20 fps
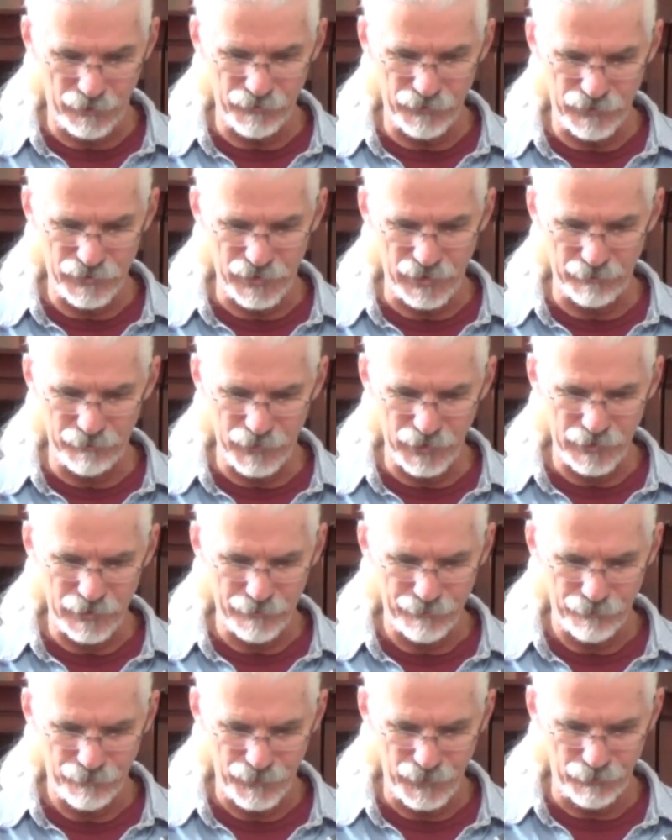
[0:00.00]
on this
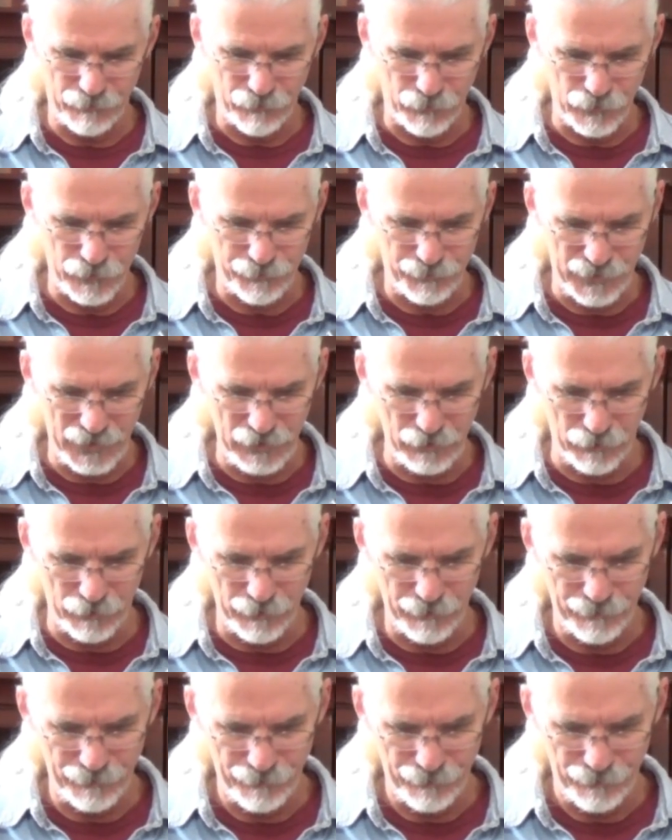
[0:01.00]
subject in 1
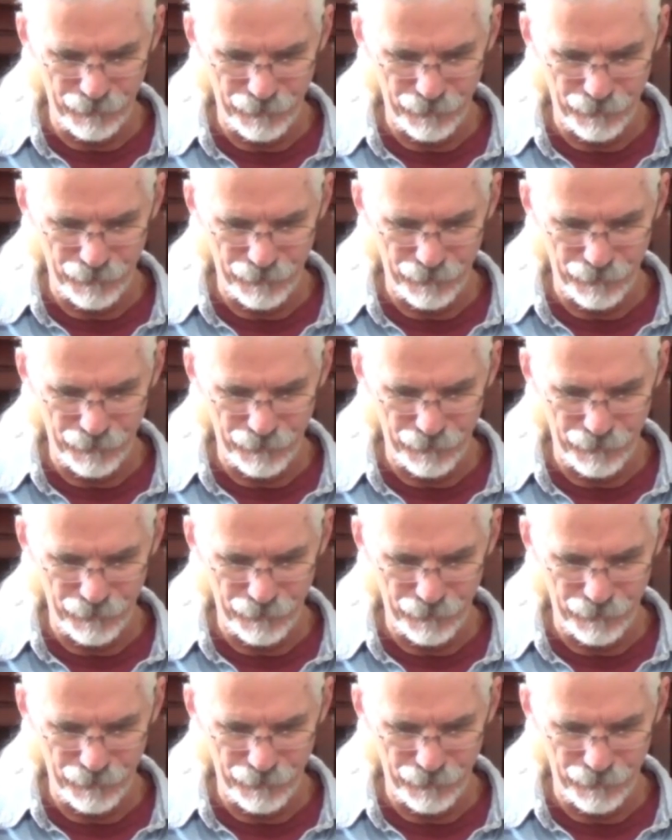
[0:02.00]
Peter